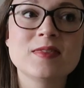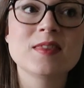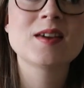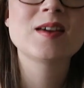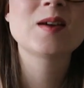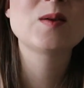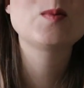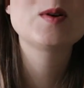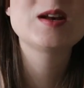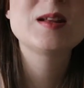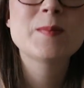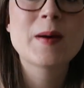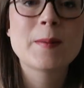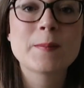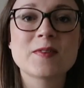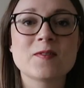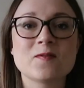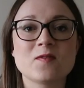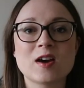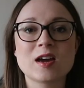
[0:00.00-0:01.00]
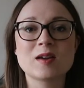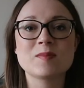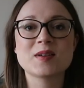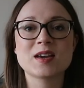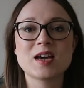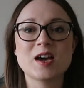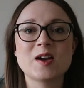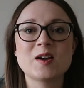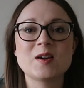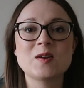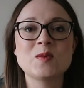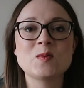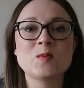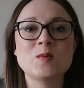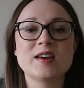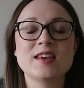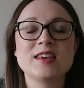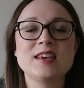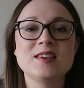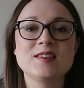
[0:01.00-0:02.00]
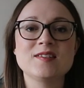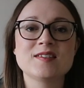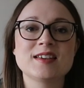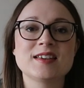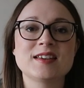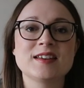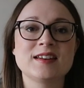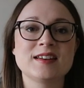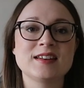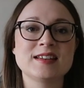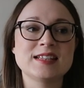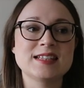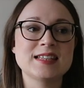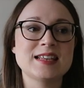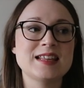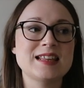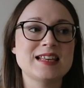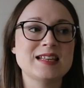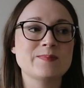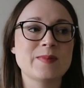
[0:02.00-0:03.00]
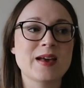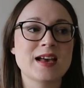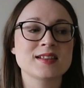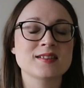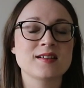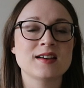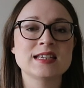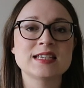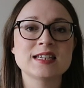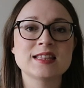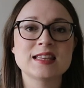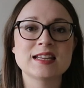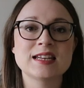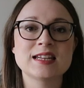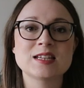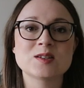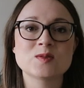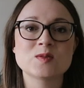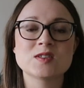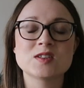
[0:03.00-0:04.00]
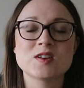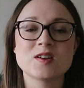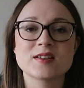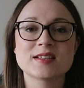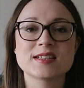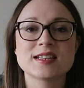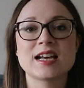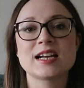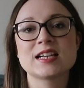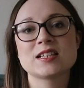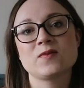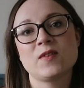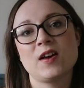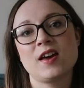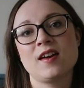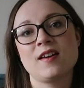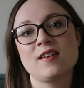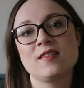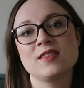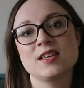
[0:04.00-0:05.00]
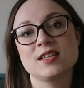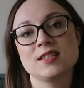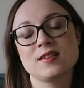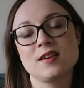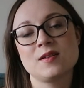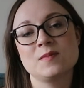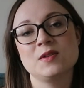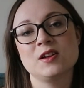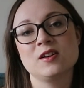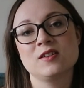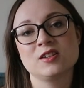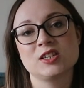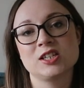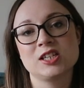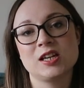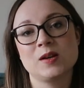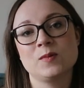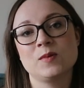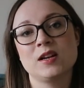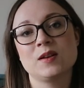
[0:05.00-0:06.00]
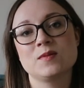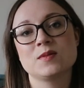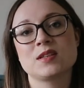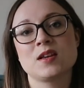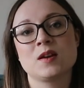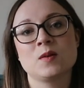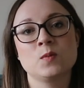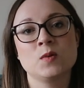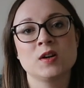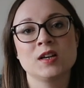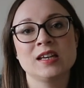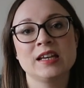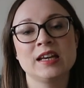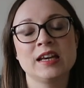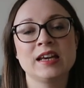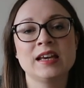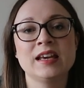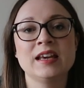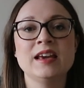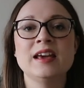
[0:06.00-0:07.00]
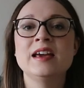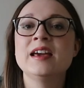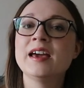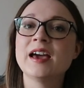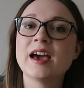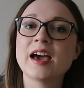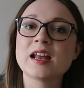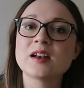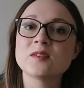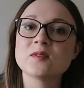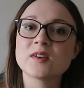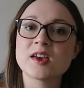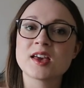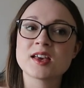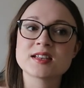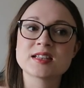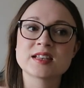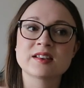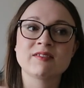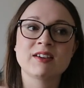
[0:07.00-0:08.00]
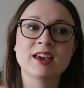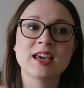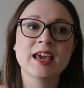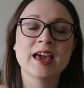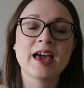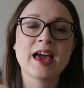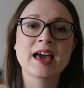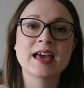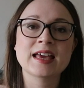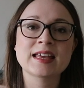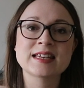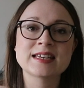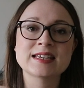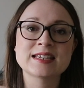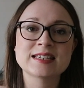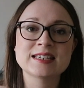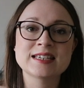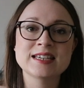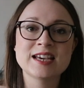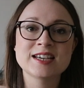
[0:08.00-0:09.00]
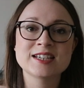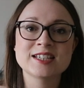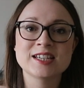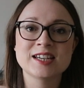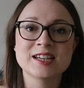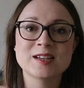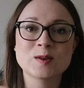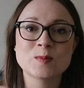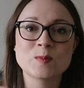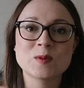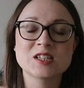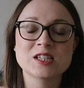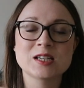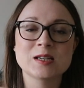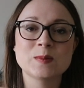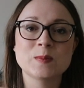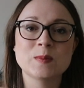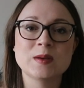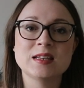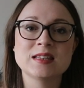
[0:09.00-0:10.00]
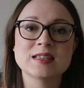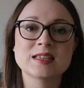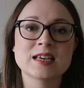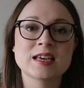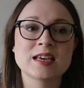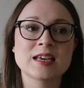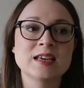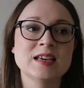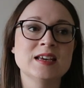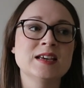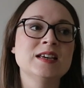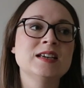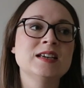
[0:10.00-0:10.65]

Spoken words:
the Woolly Mammoth Fibre Co., where you can see these bags. I did the little sock sacks for her this time last year when it was her 1 year anniversary. And yeah, she commissioned me to